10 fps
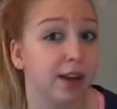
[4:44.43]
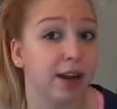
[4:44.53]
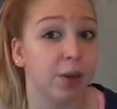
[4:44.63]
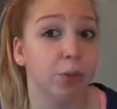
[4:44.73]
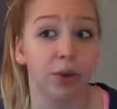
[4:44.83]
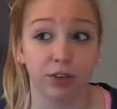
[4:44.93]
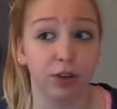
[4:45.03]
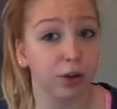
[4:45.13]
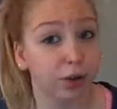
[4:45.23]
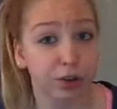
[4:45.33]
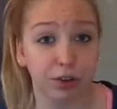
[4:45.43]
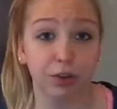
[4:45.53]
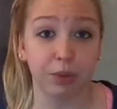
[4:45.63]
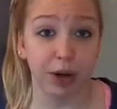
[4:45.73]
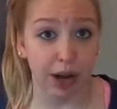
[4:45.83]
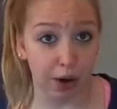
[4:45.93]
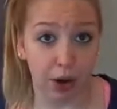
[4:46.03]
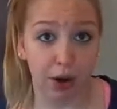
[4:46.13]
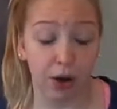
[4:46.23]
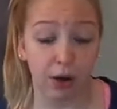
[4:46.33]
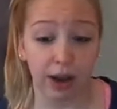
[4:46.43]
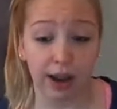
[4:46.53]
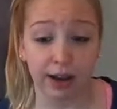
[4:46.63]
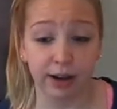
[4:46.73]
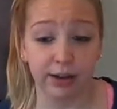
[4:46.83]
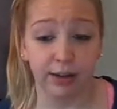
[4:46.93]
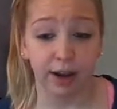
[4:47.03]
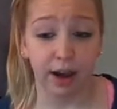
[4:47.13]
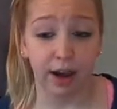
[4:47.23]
I wasn't going to do it at all, and